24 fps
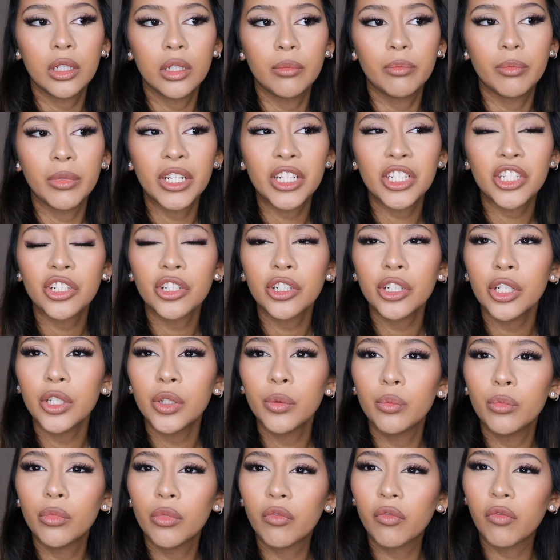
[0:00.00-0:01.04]
Make sure
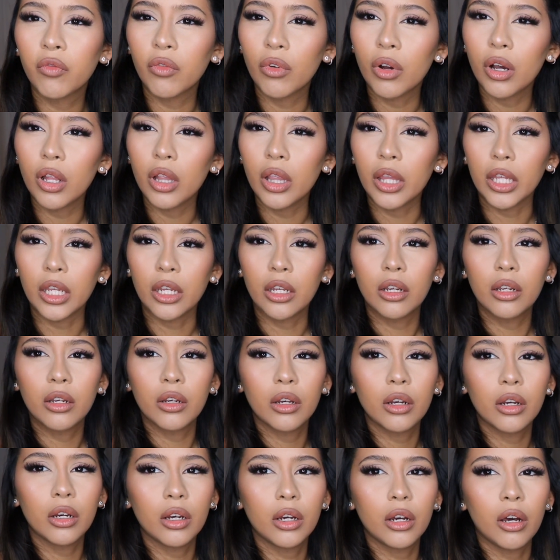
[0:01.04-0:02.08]
you move like
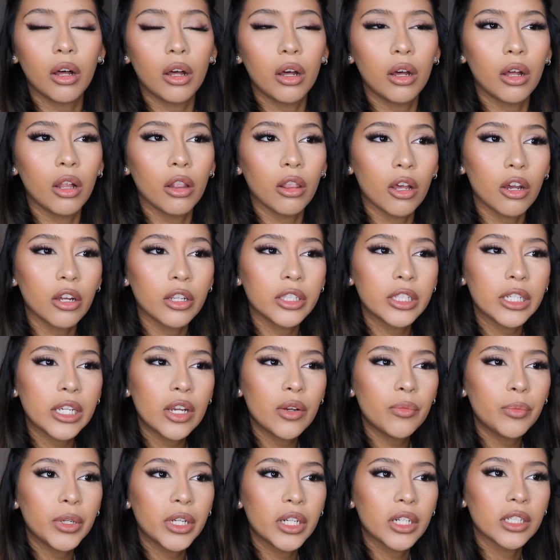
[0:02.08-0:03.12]
a lot
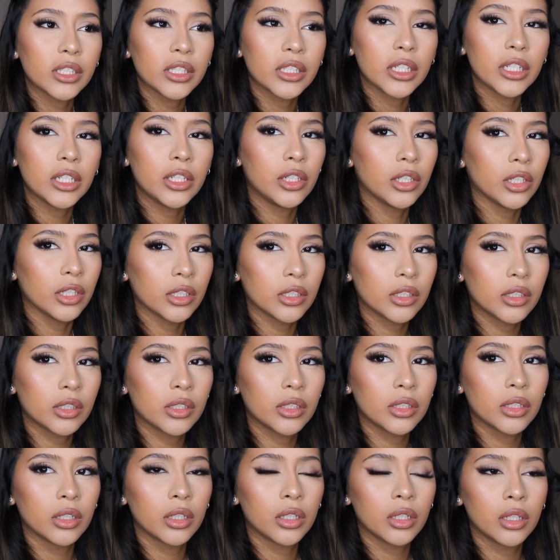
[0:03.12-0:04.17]
down because it
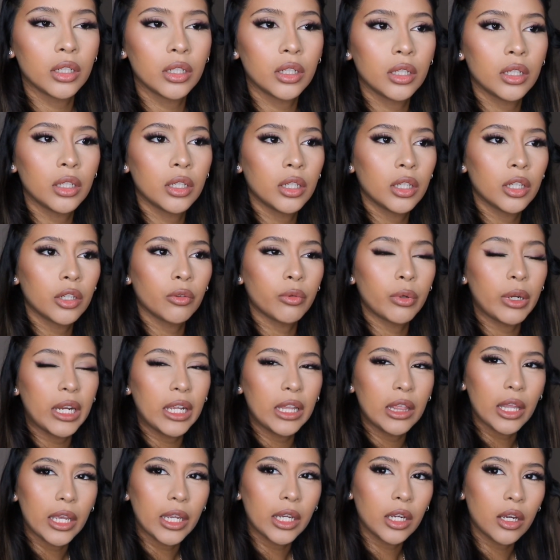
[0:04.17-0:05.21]
does
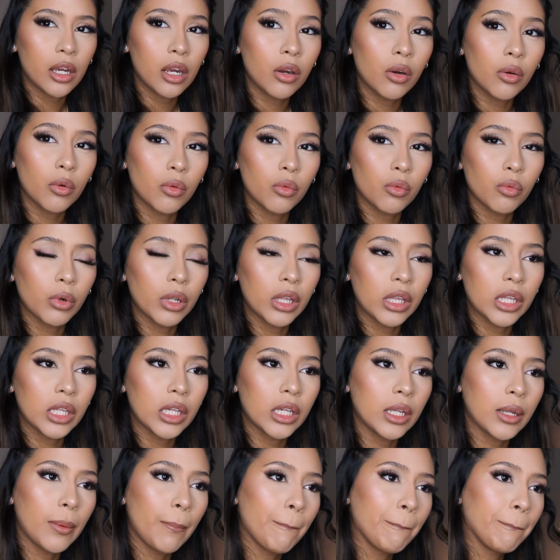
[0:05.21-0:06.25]
create like
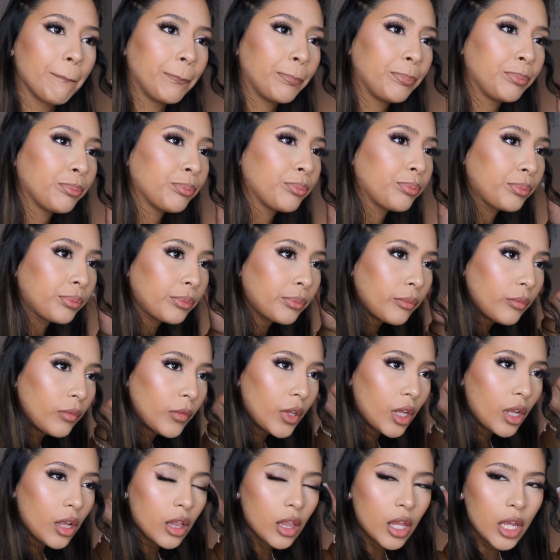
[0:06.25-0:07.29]
really
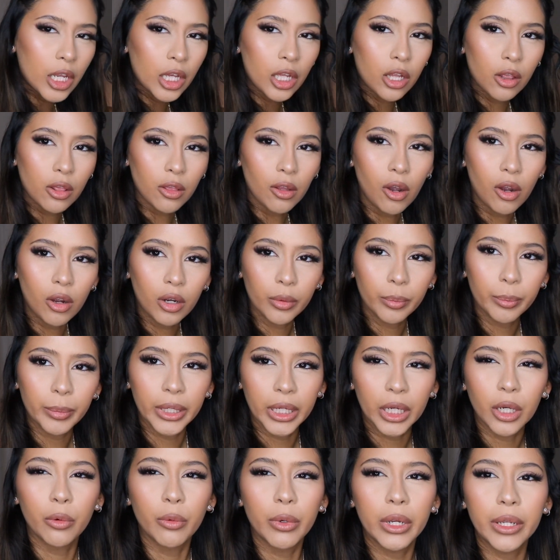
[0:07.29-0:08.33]
like long
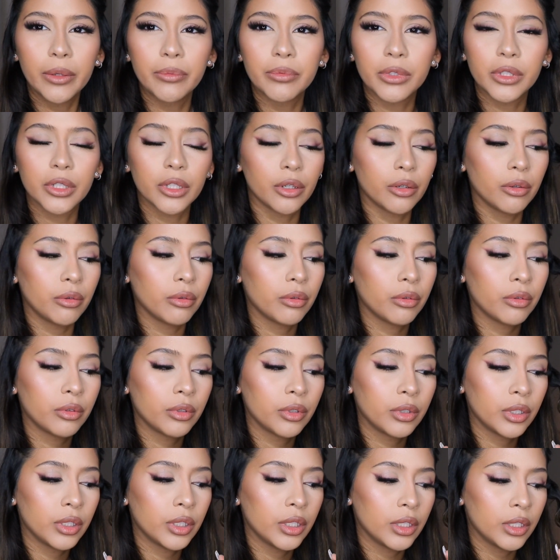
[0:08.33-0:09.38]
big waves. So
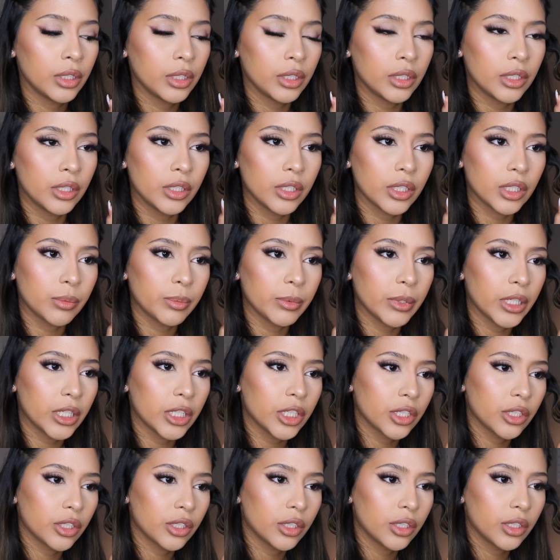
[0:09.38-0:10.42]
just make
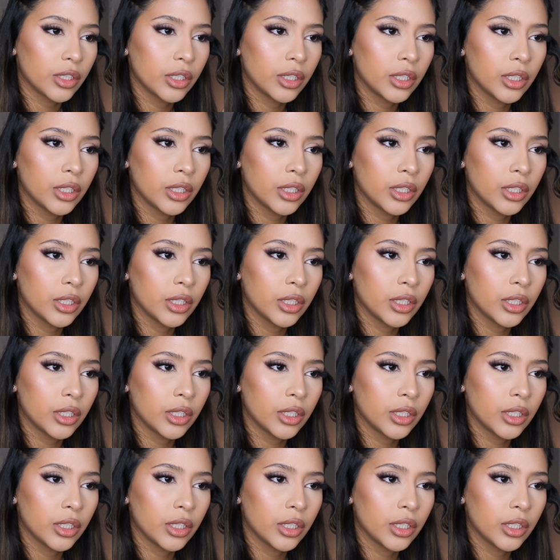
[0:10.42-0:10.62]
sure.